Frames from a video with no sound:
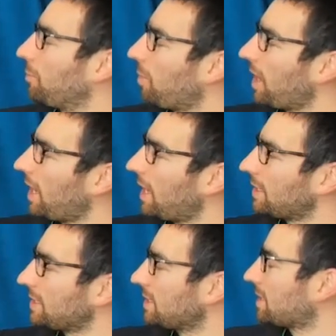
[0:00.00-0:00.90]
Where
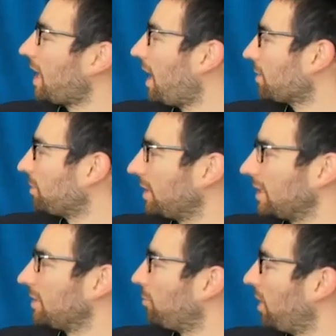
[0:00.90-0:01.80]
does it start?
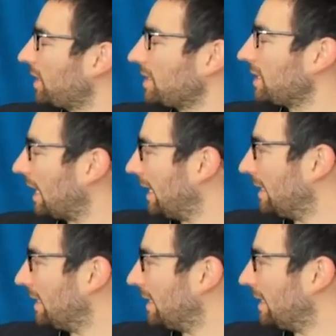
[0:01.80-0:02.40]
Where does it end?